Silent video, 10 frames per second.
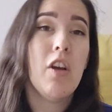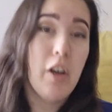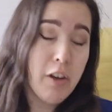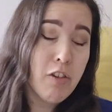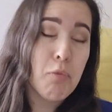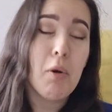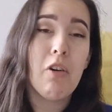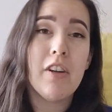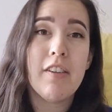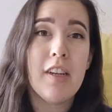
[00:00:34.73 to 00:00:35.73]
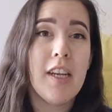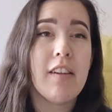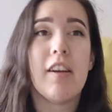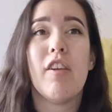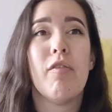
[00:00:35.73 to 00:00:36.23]
oats porridge in
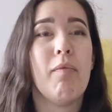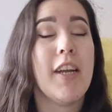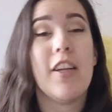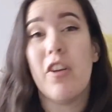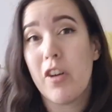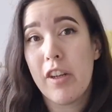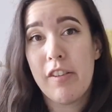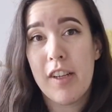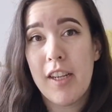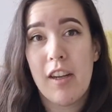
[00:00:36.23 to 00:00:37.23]
it, I've made yogurt in it,